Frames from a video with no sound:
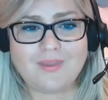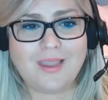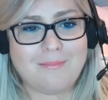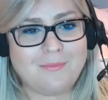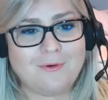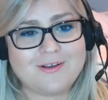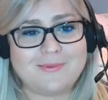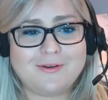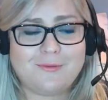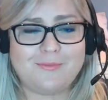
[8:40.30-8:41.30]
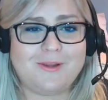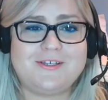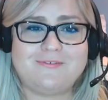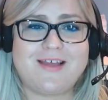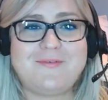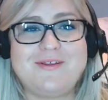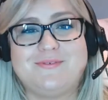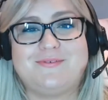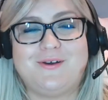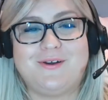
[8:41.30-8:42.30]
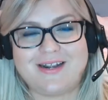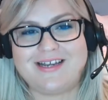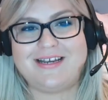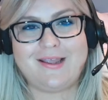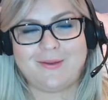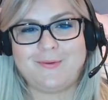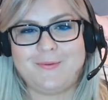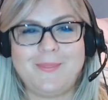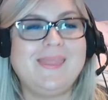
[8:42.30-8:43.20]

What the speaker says: I'm always at my computer 5 minutes before, ready to go.